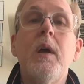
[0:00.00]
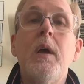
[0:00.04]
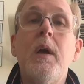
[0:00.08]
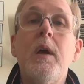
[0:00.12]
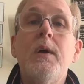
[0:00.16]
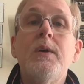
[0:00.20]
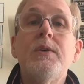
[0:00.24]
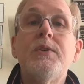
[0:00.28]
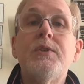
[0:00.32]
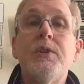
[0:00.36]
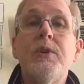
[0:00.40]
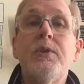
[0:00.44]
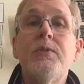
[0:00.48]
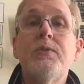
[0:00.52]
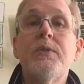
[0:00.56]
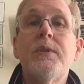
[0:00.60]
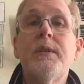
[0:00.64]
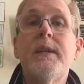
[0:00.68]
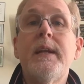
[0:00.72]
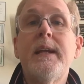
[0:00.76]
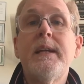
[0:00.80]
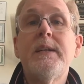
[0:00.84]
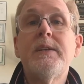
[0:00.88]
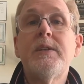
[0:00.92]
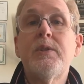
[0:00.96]
Susan
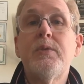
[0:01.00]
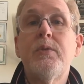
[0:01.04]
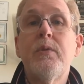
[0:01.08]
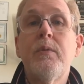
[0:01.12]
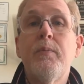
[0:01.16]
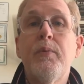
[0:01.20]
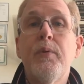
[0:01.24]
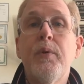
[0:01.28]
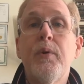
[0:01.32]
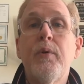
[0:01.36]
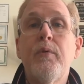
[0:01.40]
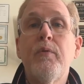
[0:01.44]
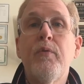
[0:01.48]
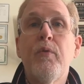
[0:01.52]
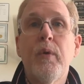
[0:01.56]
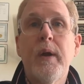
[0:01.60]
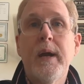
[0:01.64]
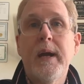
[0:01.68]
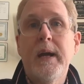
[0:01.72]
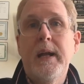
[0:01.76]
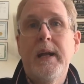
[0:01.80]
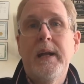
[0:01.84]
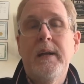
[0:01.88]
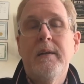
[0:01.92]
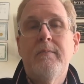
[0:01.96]
needs to improve
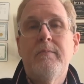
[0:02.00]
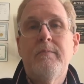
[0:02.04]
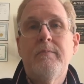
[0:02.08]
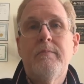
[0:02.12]
reading.